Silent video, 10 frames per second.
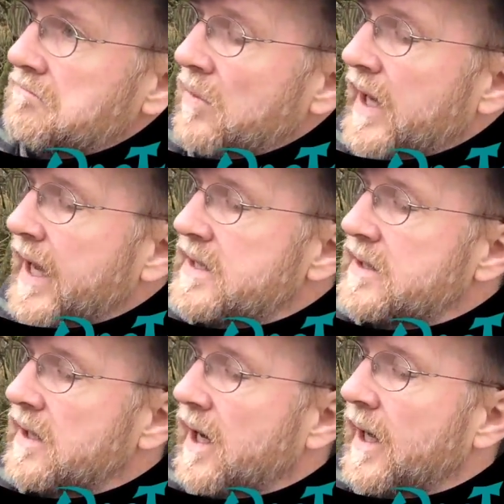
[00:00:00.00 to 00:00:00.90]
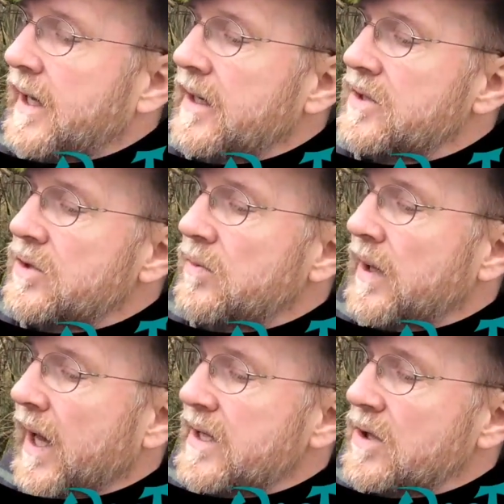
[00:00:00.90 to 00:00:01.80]
we get a clean and
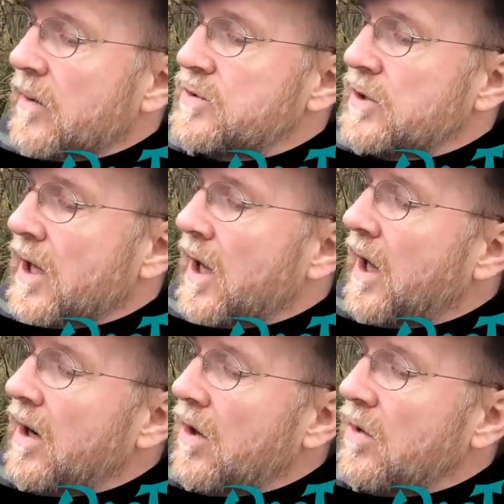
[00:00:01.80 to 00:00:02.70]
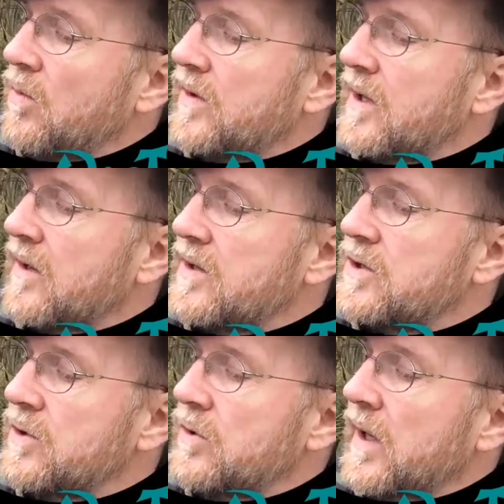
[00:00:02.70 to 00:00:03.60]
duplicate option along with another
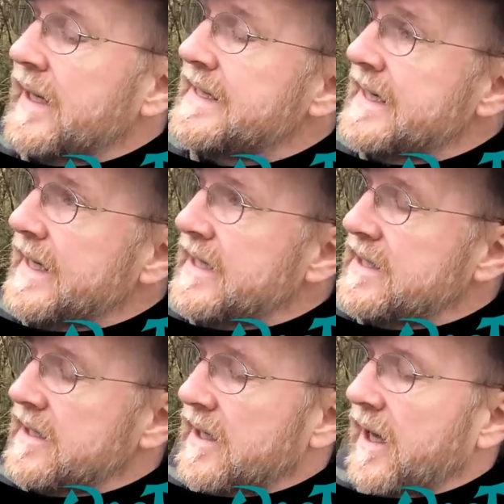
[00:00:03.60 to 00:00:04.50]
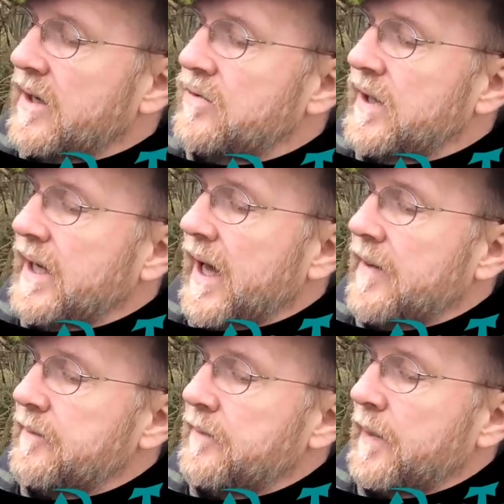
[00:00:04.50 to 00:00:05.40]
two, delete and
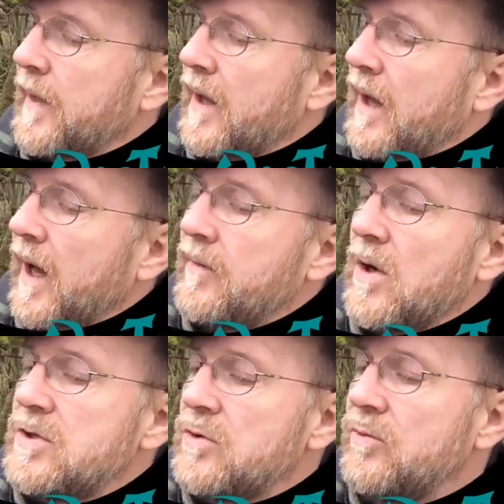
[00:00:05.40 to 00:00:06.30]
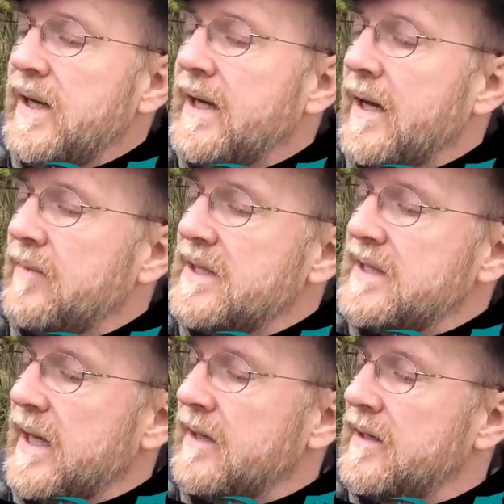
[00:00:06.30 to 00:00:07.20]
rename. I'm going to rename this
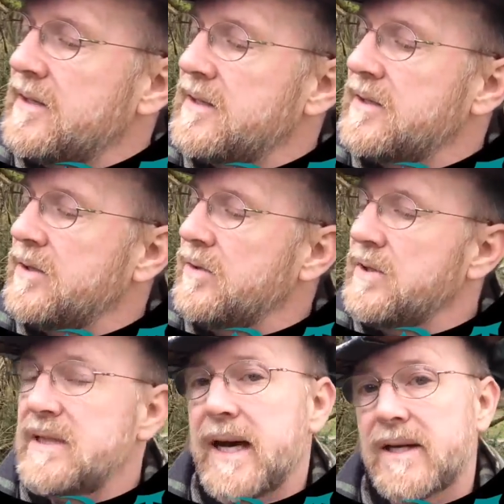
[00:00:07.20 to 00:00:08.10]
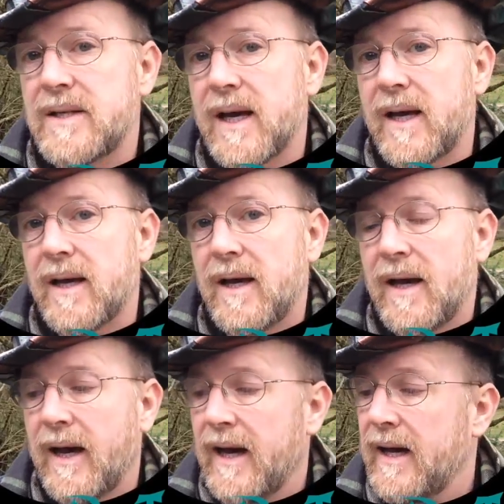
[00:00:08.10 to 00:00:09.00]
setlist to Saturday,
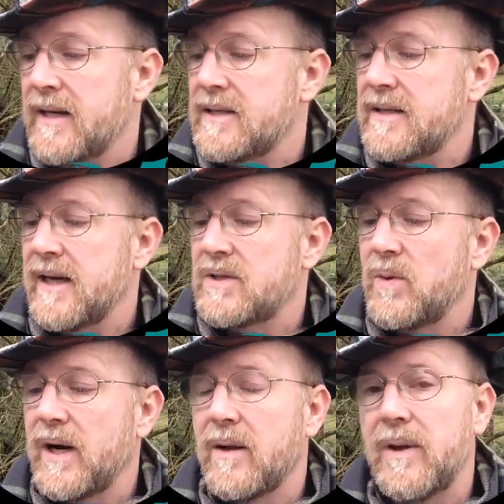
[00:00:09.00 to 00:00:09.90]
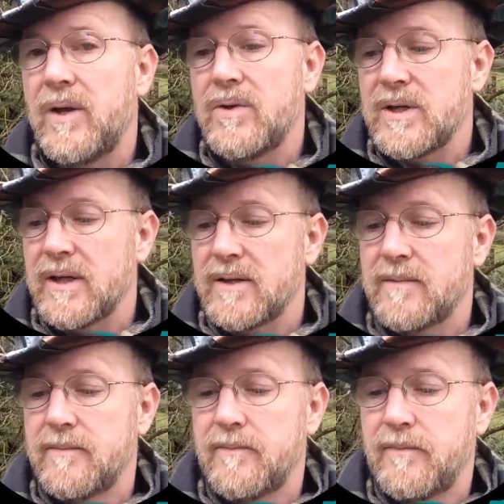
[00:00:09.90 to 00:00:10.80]
as that's when I'll be using it.
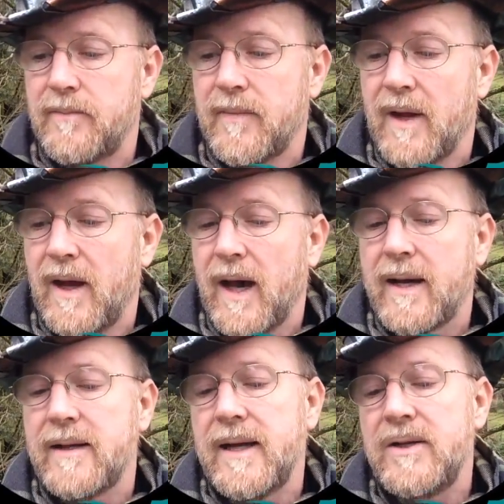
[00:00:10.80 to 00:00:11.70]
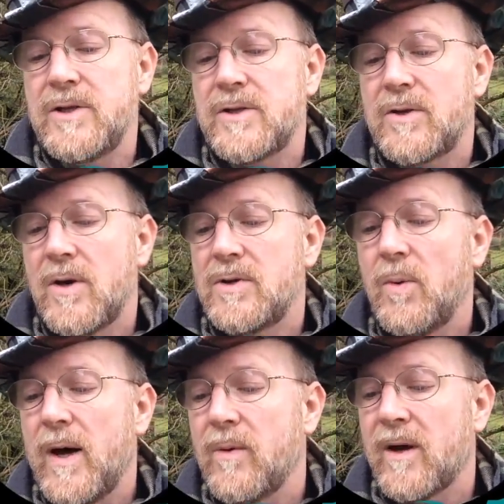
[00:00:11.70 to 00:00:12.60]
I can then just throw it
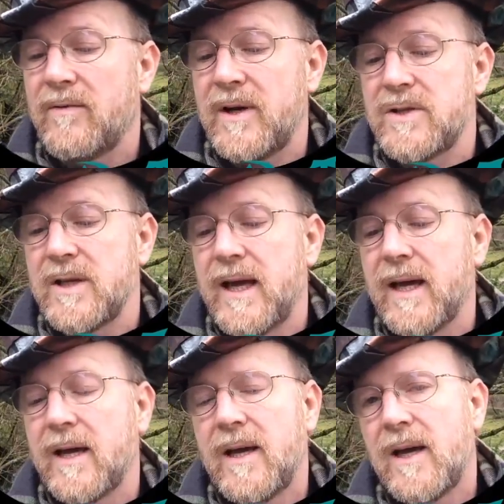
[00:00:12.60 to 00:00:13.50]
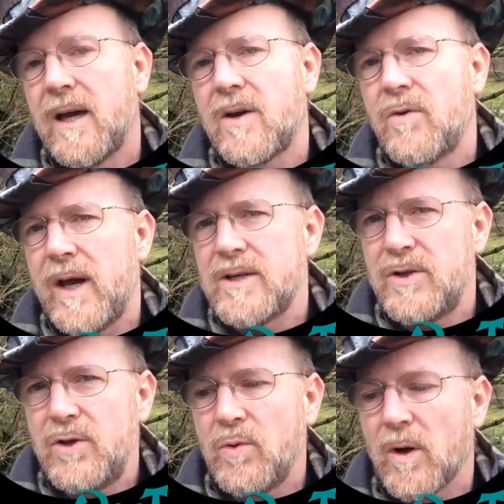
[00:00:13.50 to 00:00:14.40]
away when I finish the gig and create a
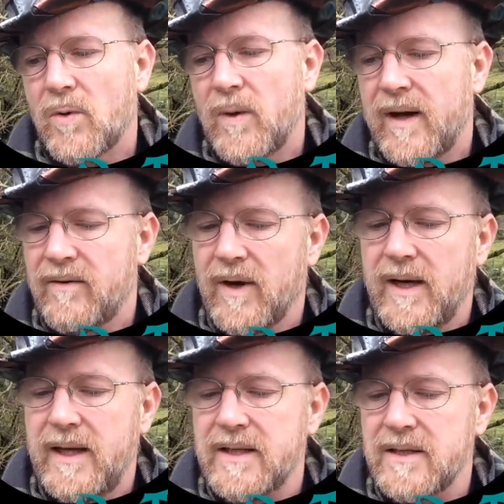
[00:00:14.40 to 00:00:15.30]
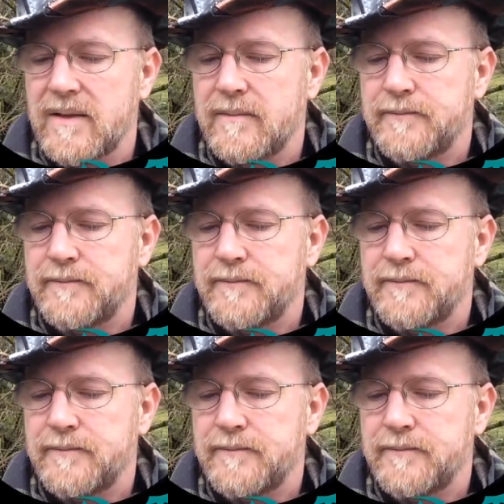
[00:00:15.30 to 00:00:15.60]
new one whenever I need it.